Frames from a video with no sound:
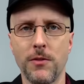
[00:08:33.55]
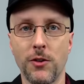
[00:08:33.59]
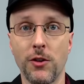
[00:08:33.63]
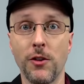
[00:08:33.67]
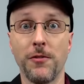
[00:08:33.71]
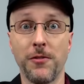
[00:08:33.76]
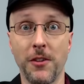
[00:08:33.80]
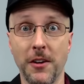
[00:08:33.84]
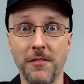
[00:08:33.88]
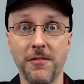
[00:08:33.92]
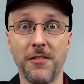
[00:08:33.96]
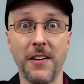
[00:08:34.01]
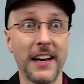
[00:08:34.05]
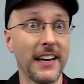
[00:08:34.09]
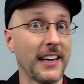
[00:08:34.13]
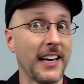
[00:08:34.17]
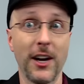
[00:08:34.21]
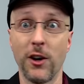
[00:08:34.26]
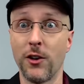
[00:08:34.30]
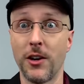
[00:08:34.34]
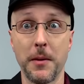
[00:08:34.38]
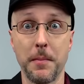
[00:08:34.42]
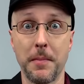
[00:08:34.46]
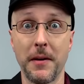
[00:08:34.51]
So fun fact,
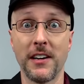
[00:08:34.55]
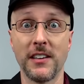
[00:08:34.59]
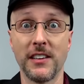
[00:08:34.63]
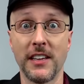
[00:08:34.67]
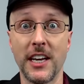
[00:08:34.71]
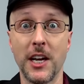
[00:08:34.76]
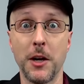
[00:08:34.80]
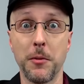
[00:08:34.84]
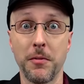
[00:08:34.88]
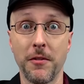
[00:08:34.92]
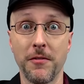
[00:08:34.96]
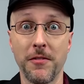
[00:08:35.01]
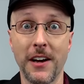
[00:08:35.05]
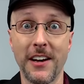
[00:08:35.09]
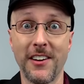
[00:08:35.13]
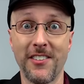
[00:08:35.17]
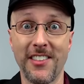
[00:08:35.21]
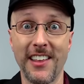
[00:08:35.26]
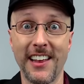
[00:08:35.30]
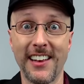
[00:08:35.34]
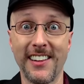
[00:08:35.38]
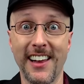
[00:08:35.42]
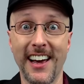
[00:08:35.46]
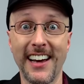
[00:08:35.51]
Carrey apparently improvised
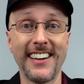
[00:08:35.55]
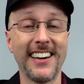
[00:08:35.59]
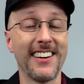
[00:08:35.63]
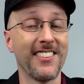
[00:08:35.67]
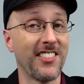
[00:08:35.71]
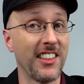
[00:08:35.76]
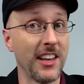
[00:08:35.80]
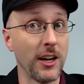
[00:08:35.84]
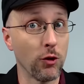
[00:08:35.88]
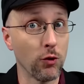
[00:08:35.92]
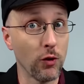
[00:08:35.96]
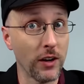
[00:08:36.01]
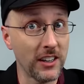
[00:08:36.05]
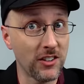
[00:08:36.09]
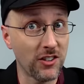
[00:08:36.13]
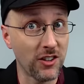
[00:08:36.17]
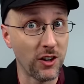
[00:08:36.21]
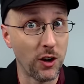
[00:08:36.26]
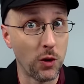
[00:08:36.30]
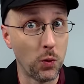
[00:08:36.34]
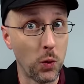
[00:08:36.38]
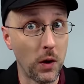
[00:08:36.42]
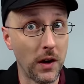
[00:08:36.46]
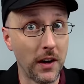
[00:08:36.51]
that line as the
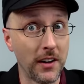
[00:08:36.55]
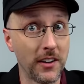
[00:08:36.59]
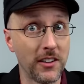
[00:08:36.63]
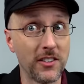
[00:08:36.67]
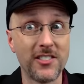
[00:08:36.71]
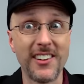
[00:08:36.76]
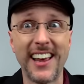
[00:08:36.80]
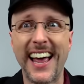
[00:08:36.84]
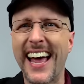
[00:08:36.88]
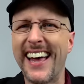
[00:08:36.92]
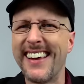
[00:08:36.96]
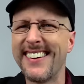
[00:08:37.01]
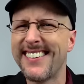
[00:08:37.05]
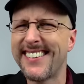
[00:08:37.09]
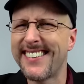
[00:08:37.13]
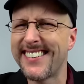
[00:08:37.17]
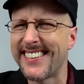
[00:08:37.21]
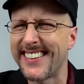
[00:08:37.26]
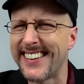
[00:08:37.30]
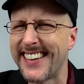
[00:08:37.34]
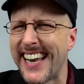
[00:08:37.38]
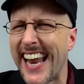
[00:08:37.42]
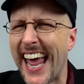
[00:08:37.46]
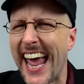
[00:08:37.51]
original was
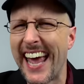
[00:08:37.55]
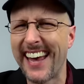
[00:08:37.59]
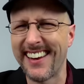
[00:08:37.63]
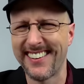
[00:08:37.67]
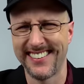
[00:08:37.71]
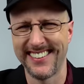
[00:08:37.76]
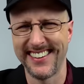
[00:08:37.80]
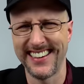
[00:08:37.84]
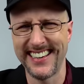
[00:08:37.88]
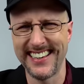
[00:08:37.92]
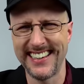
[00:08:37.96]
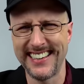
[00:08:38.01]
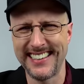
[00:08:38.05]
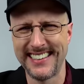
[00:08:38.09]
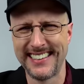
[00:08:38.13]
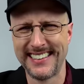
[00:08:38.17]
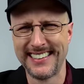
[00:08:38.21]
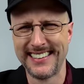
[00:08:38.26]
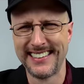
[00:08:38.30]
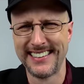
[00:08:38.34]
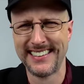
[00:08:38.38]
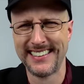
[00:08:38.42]
snazzy.